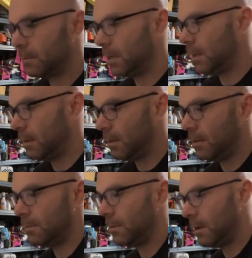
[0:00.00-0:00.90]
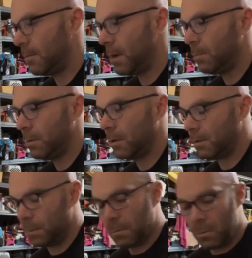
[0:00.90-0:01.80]
Um, and I might put a
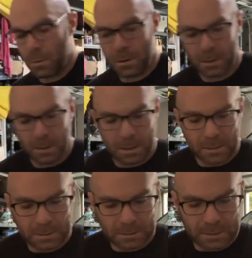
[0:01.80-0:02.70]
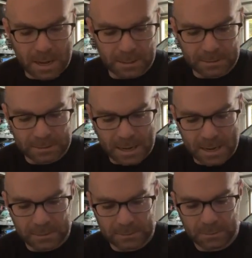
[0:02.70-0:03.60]
little bit more. Not a
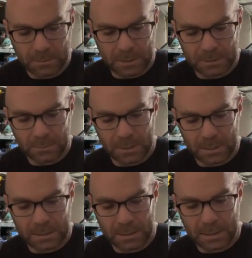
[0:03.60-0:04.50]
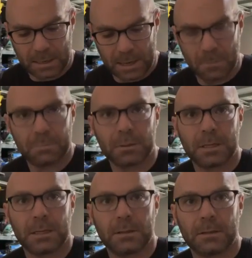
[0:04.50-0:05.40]
science to it. I just wanna thin it out
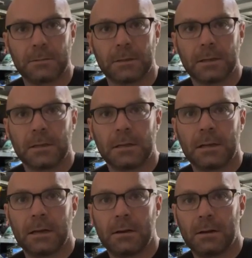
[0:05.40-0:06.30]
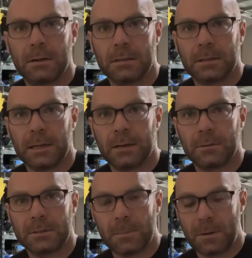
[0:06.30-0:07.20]
pretty good uh, on there.
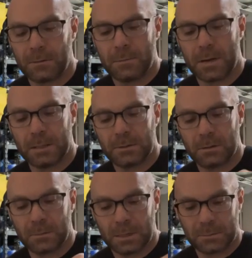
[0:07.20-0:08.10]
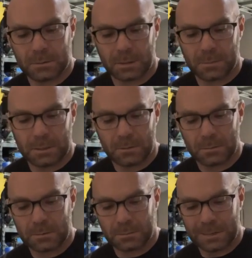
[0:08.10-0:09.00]
What's up everybody joining me? I'm just gonna be
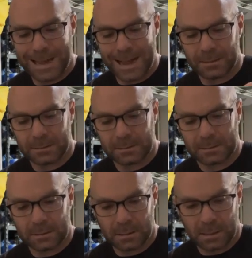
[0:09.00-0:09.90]
doing some dots.